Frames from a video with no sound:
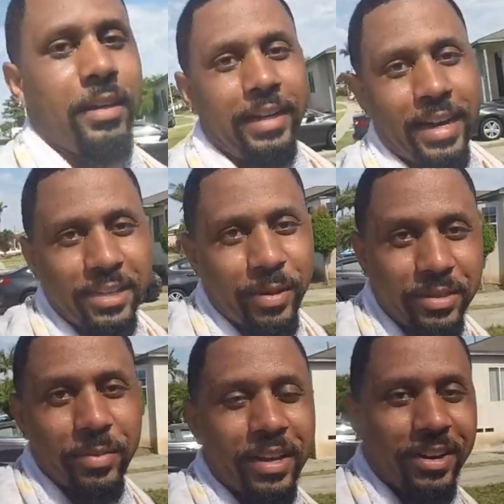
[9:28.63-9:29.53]
Aniya is
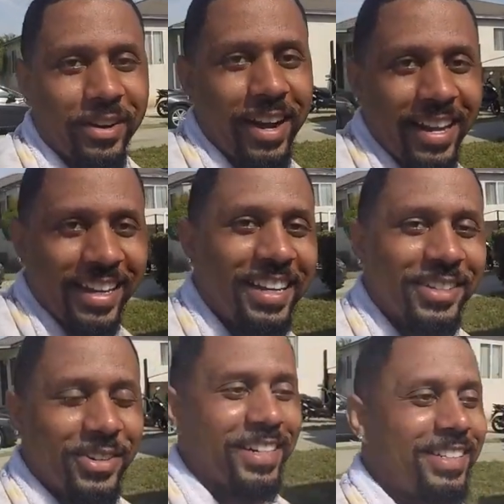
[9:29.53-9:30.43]
about to make her grand
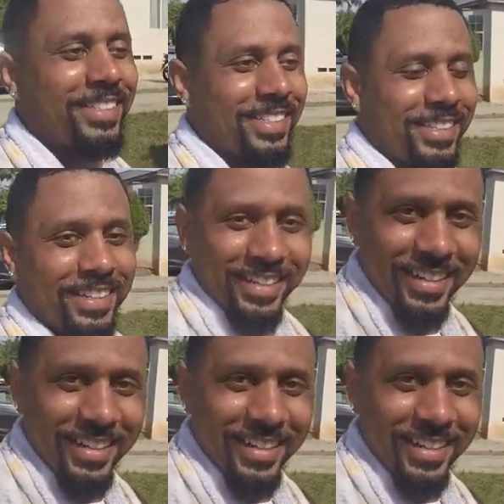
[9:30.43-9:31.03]
entrance